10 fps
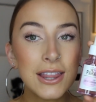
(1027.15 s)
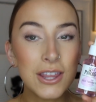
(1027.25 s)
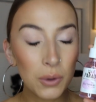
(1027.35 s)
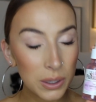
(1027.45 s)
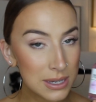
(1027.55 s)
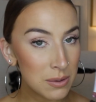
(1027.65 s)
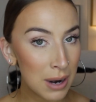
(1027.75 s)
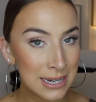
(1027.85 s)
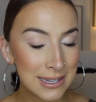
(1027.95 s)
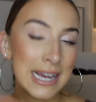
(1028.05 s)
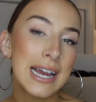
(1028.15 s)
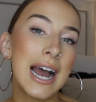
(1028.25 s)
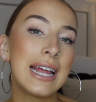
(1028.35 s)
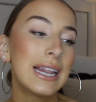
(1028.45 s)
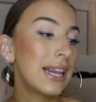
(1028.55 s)
The only reason why I say
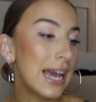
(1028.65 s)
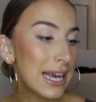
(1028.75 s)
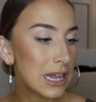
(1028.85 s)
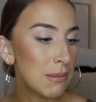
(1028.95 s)
I like